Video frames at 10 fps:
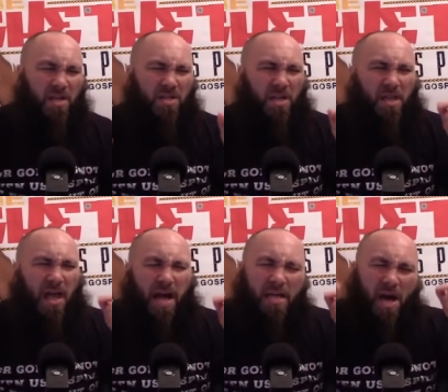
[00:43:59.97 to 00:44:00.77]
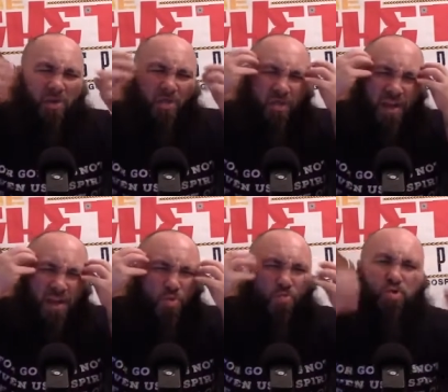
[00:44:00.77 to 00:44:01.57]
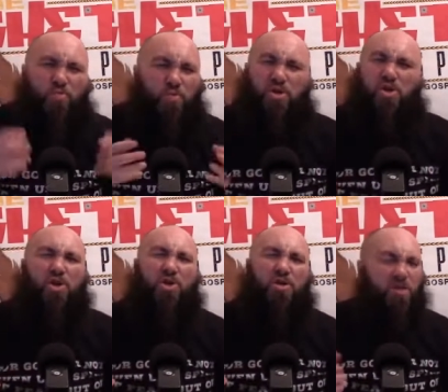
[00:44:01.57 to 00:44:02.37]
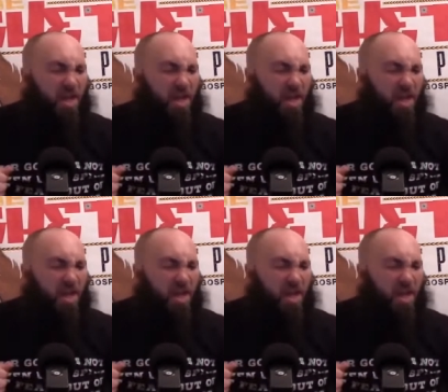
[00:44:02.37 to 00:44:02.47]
See, a lot of y'all think you were doing good. You're